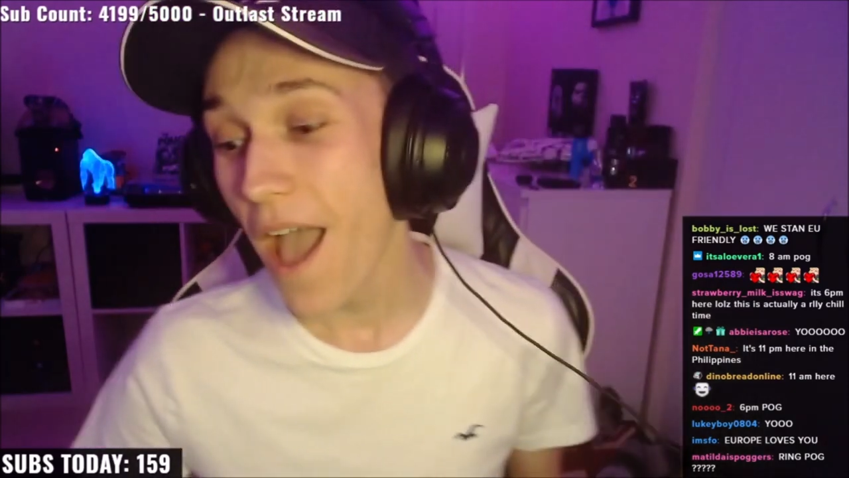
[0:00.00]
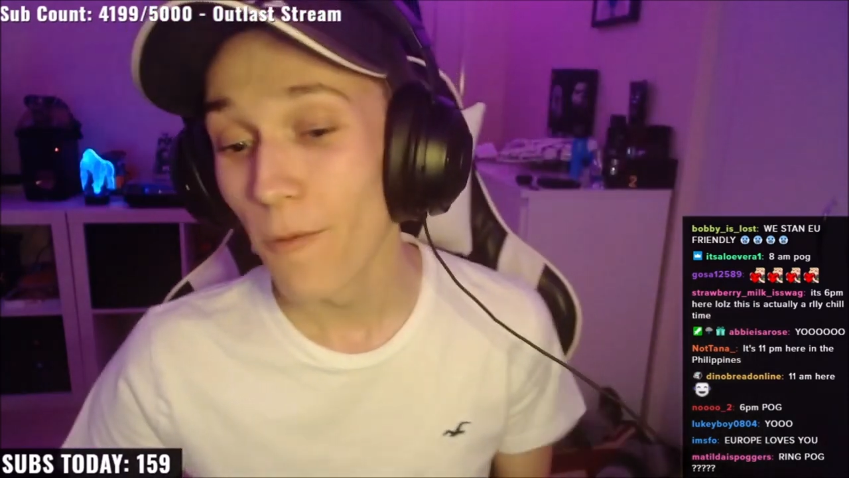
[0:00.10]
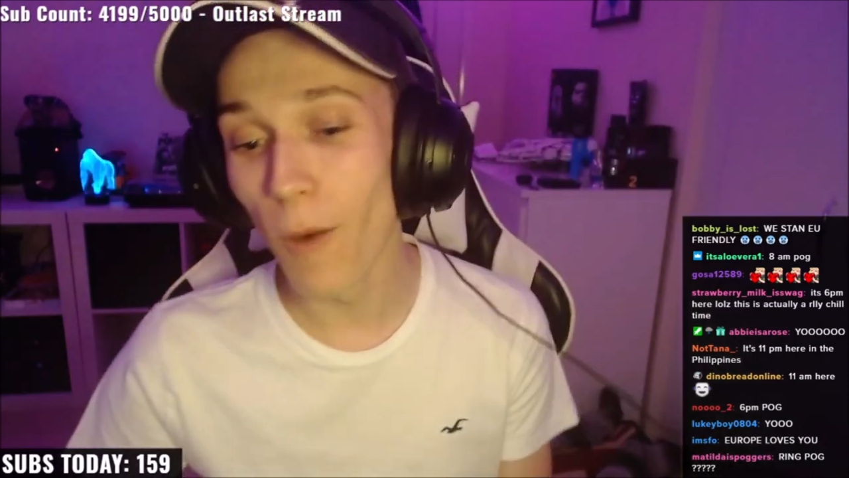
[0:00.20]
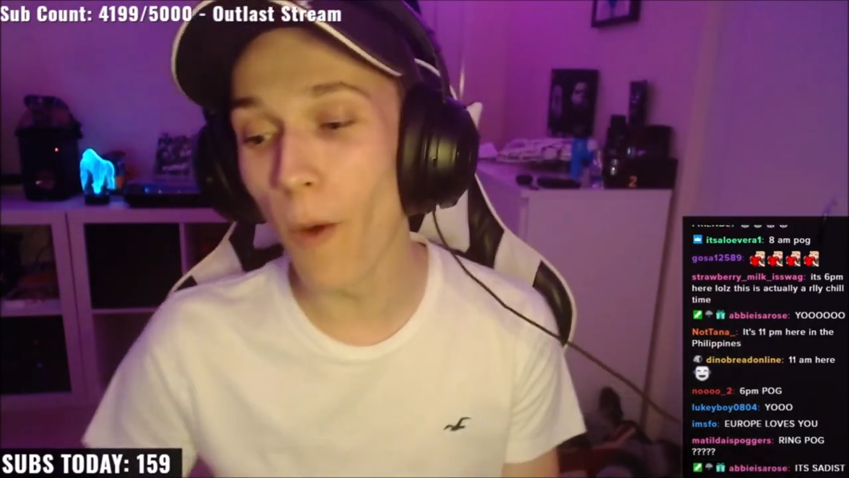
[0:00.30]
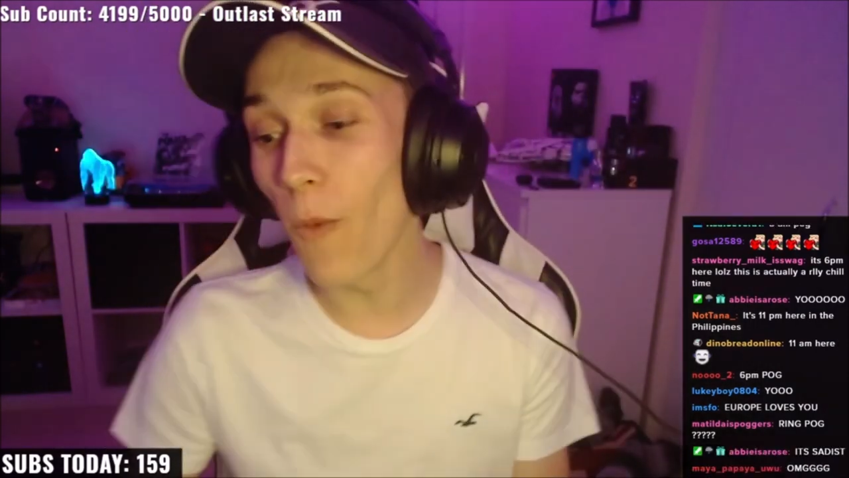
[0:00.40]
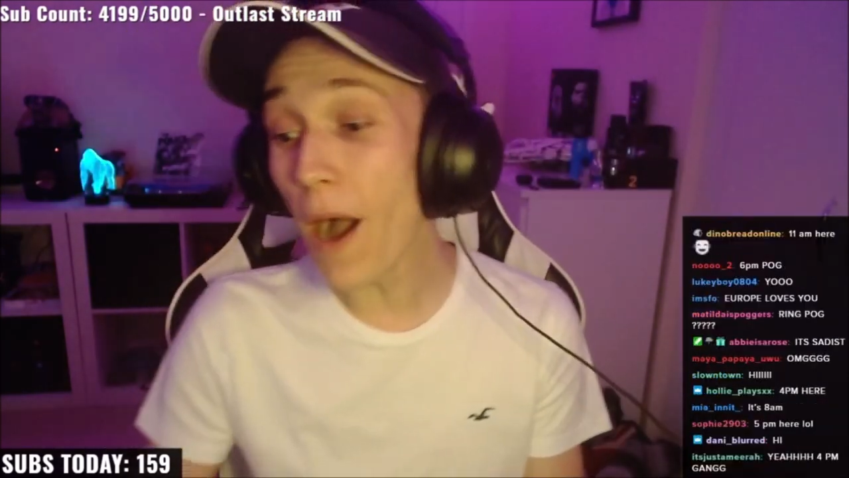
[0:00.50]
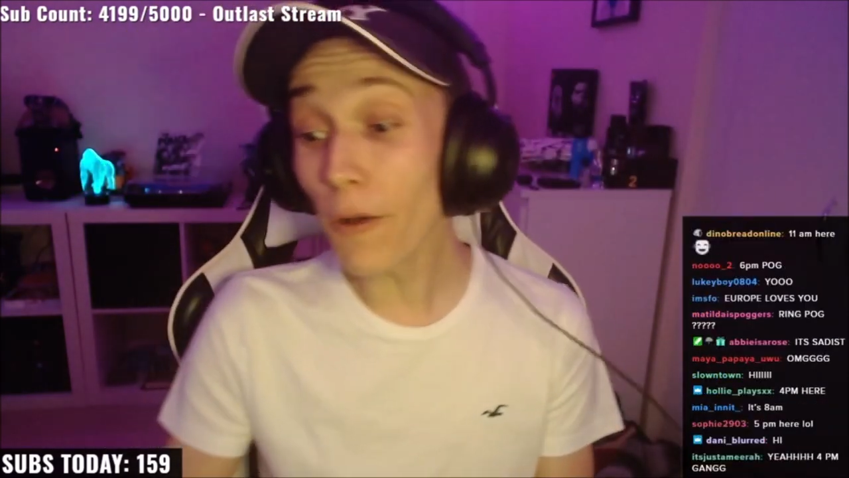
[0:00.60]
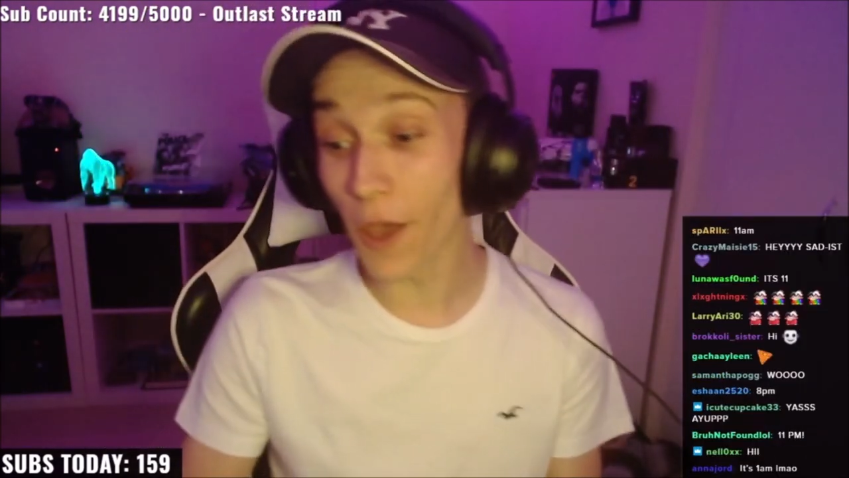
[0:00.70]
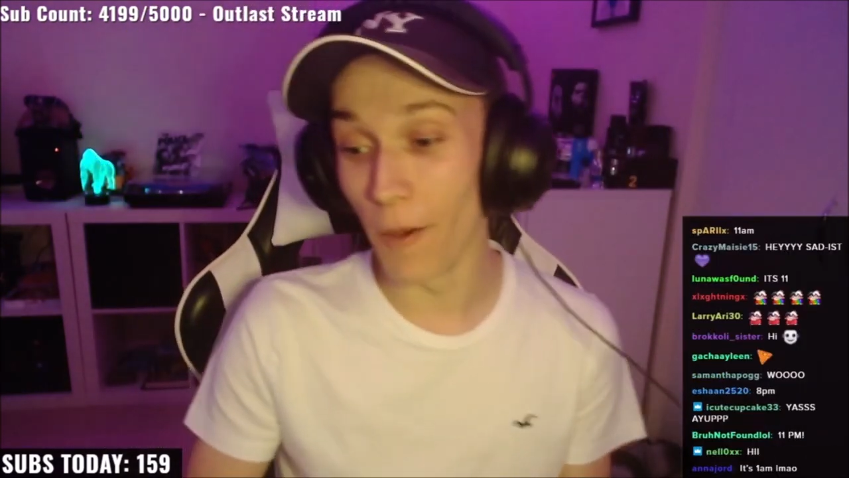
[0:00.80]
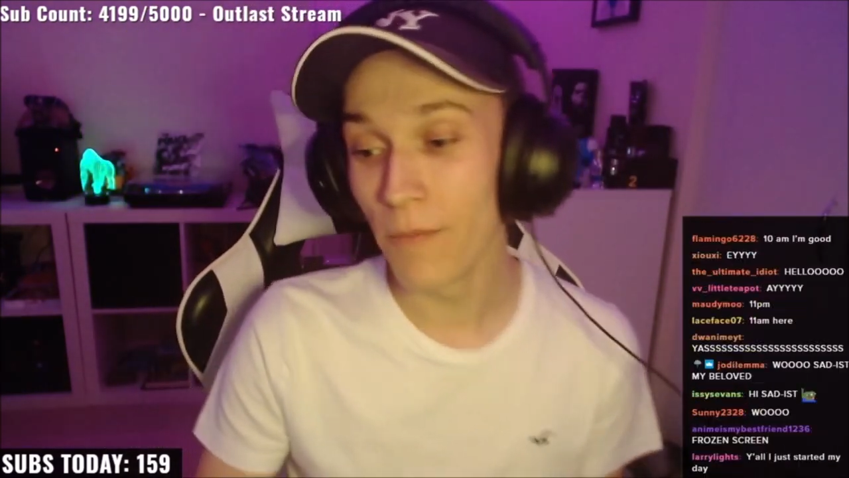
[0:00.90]
Well,
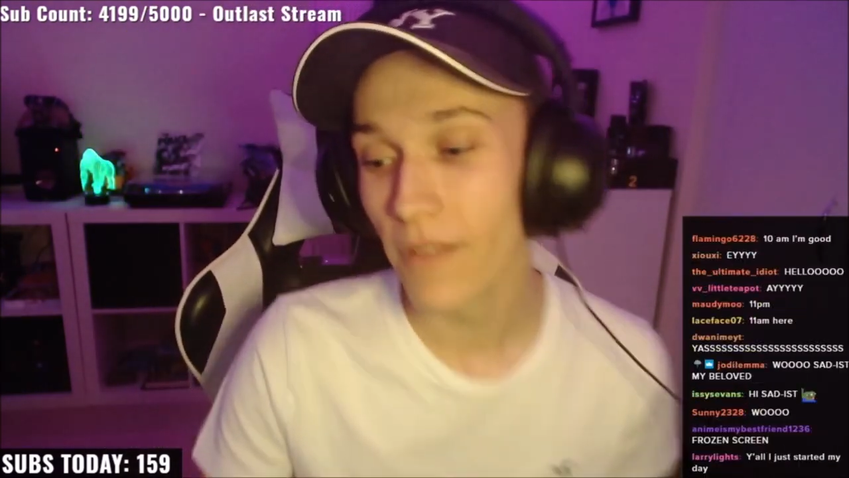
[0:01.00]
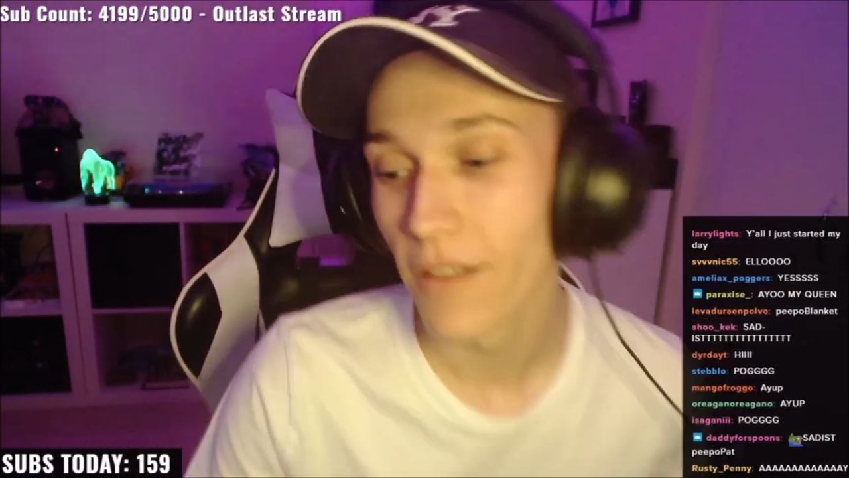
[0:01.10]
welcome.